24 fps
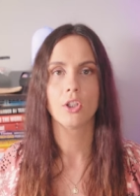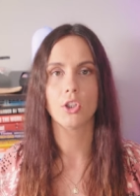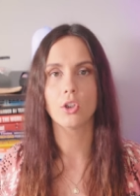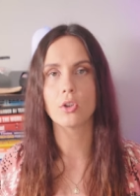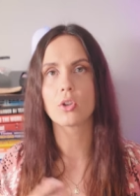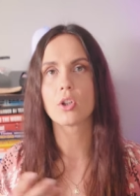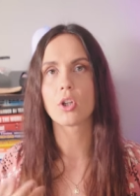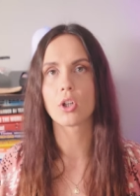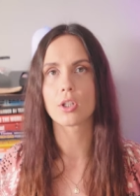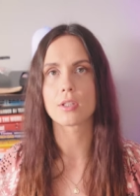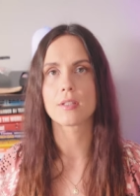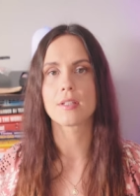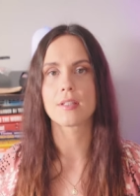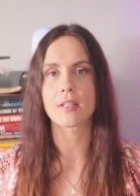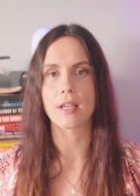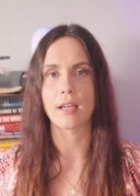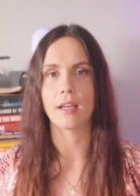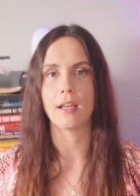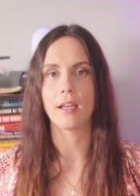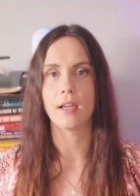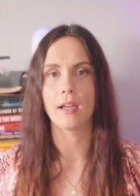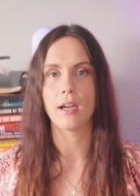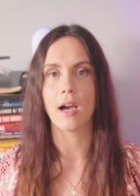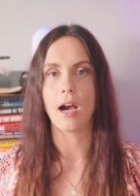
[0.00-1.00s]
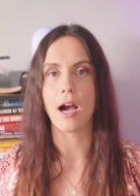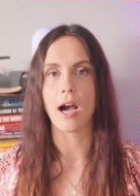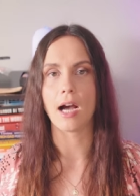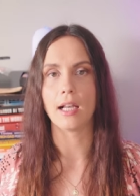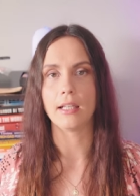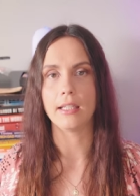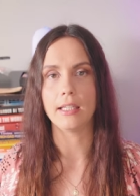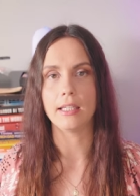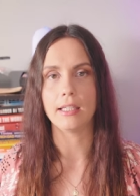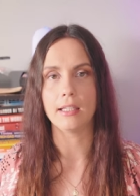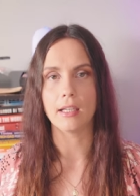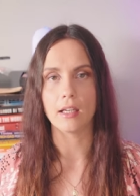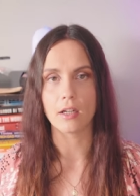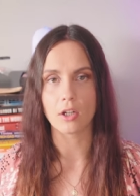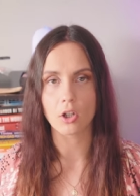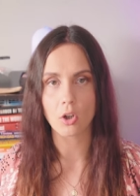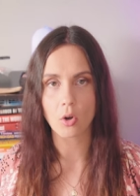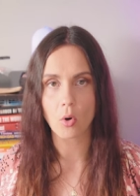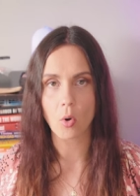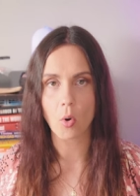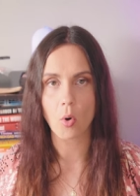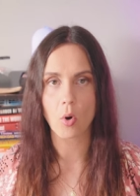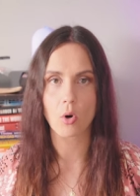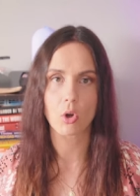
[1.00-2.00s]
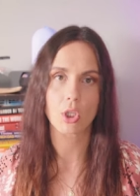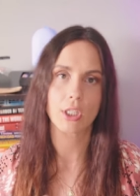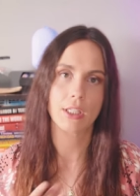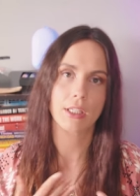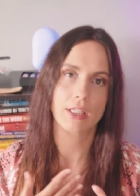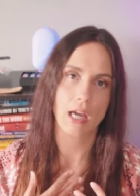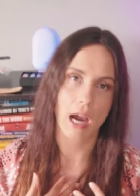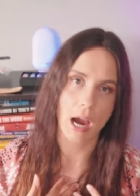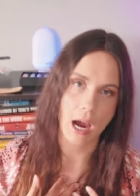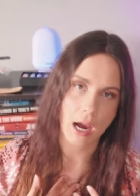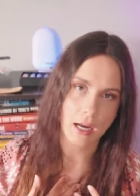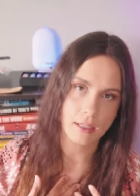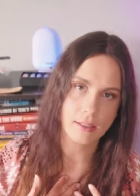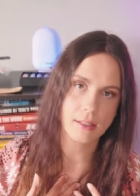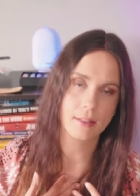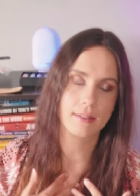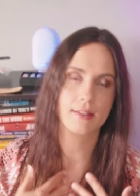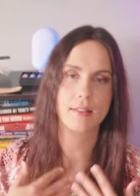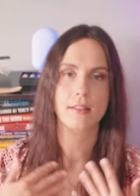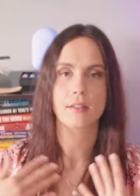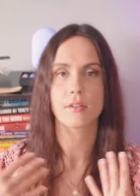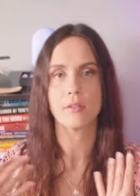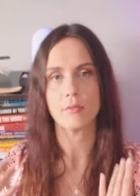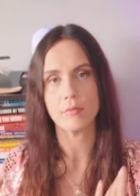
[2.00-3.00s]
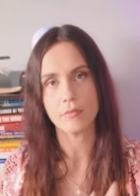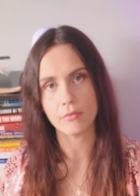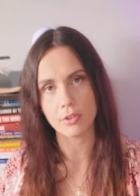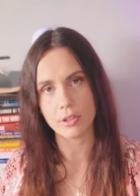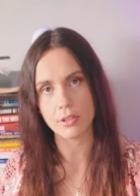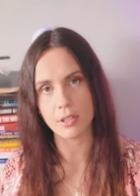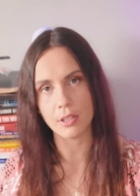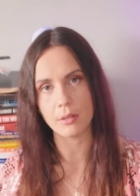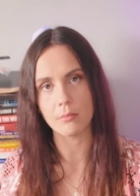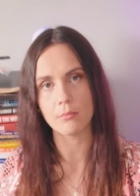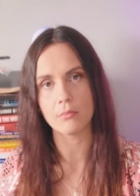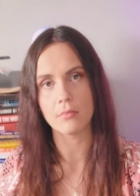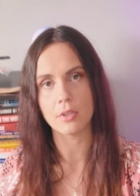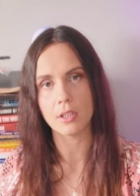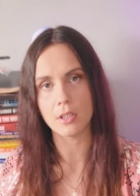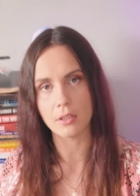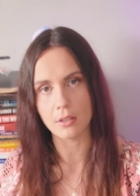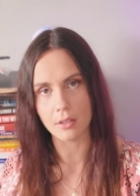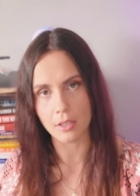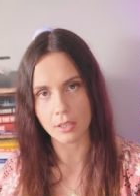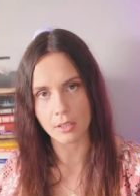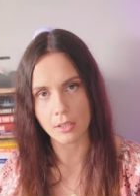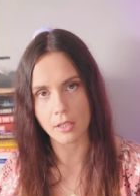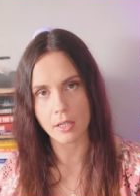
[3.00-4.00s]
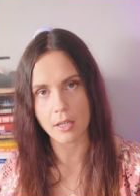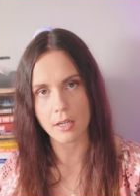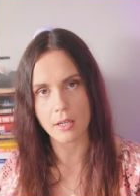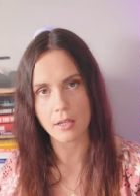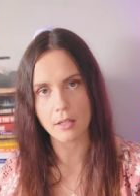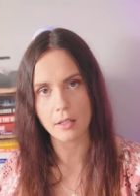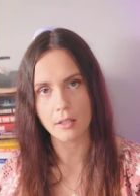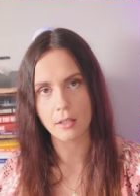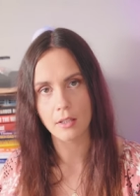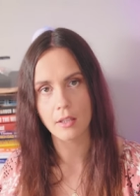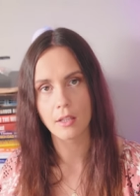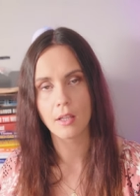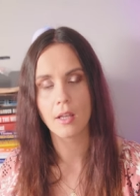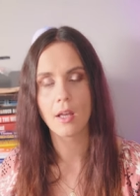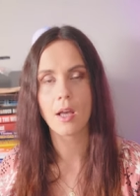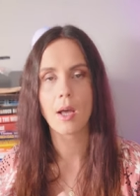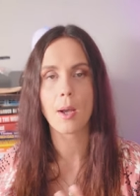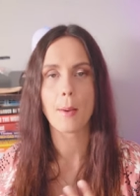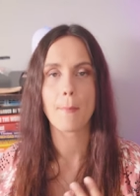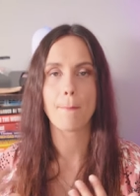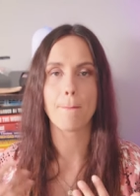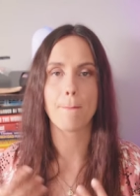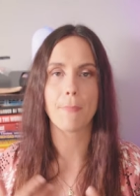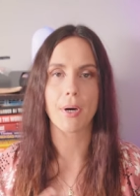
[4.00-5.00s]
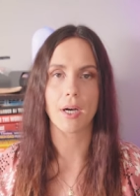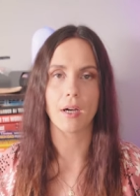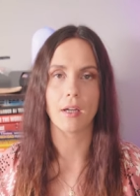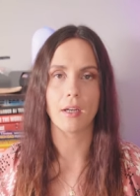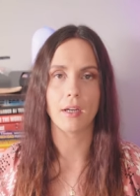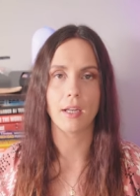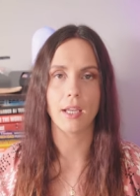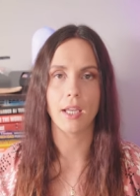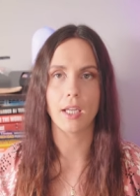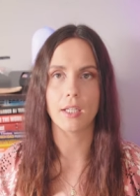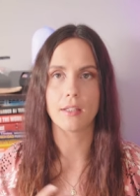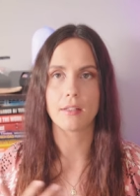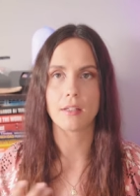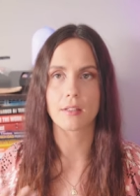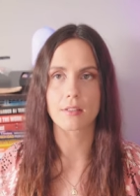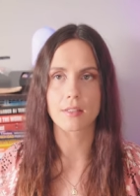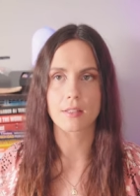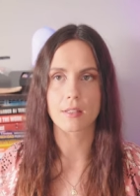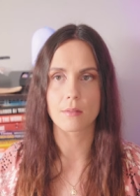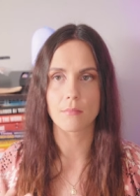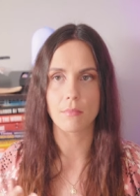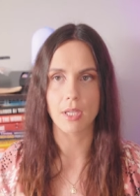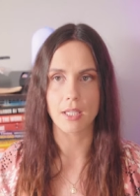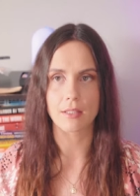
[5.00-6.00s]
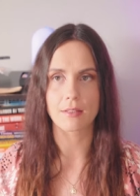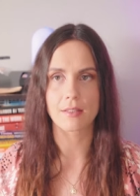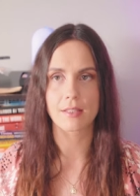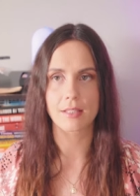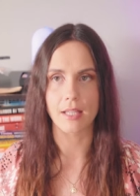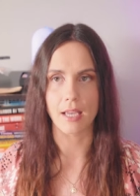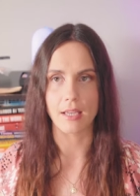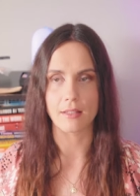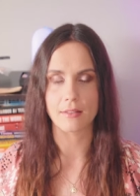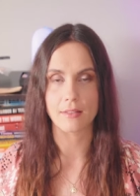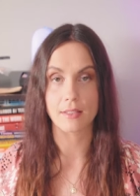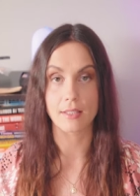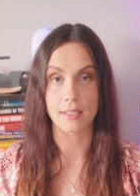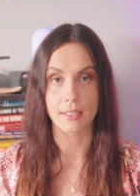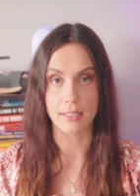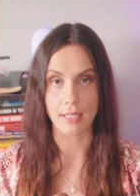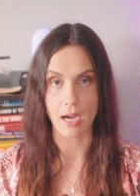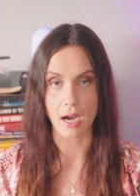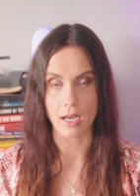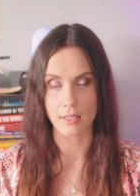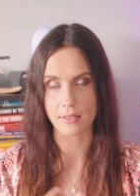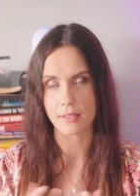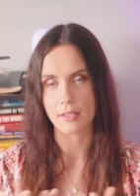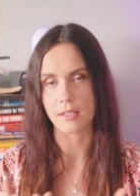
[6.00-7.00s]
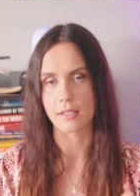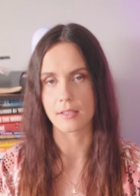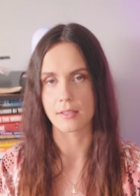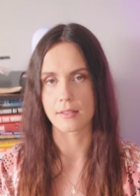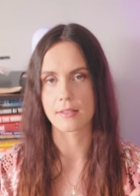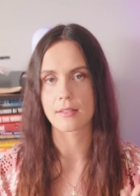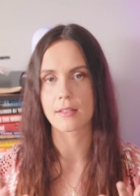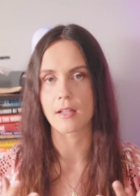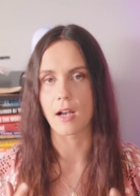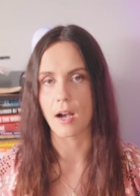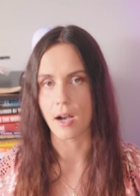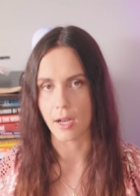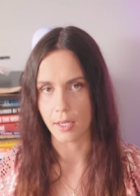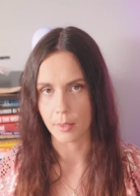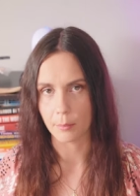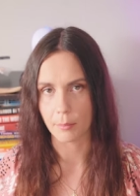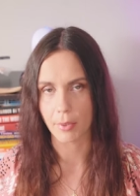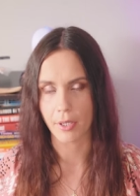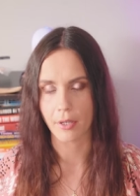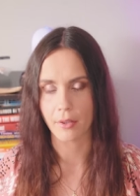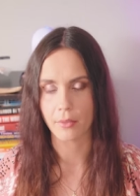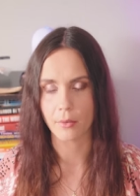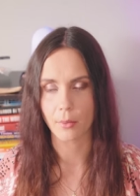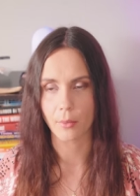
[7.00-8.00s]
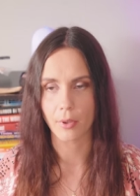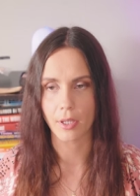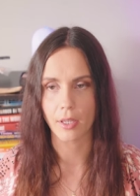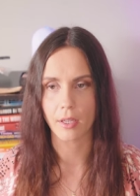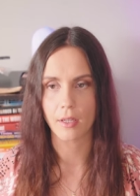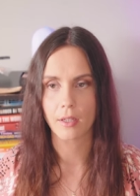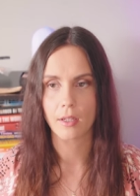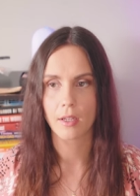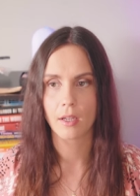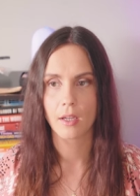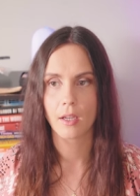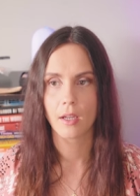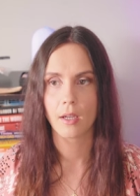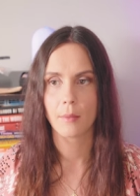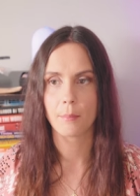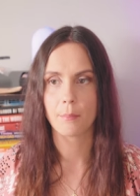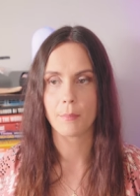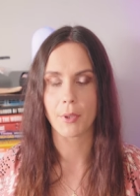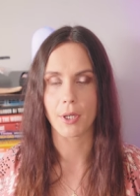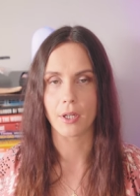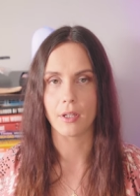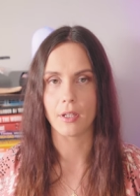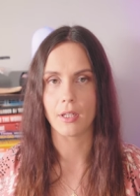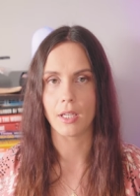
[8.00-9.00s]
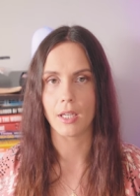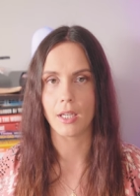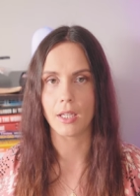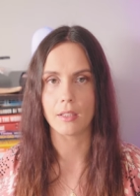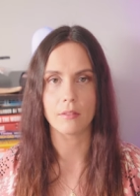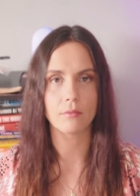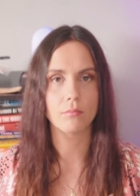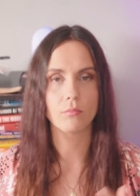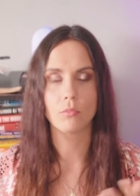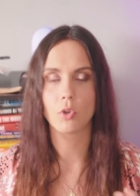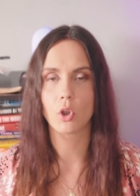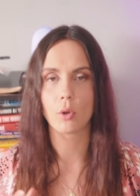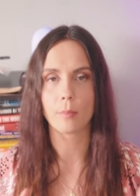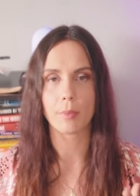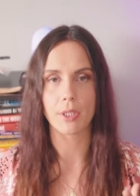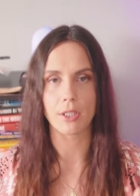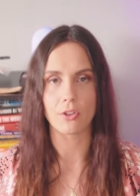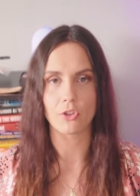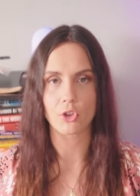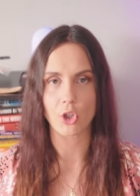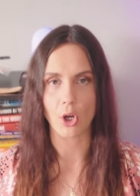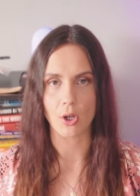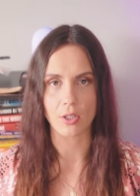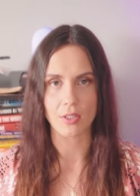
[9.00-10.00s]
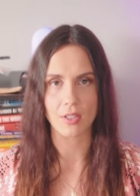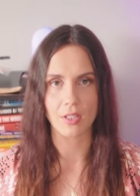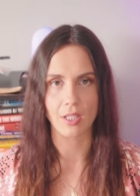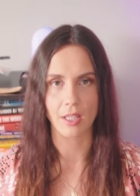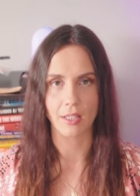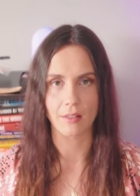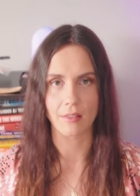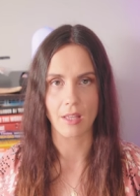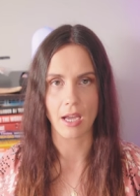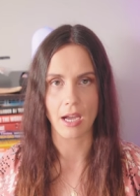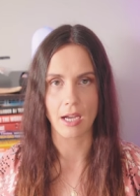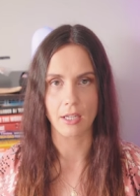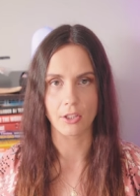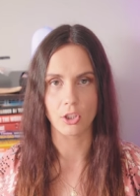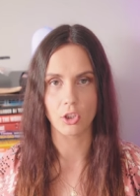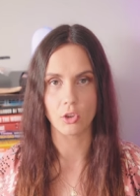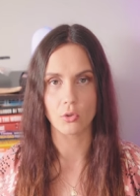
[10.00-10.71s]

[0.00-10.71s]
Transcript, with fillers: You could say ali lahko jaz vidim jedilnik, but it doesn't make sense. Jaz is I, by the way. But it, nobody talks like that.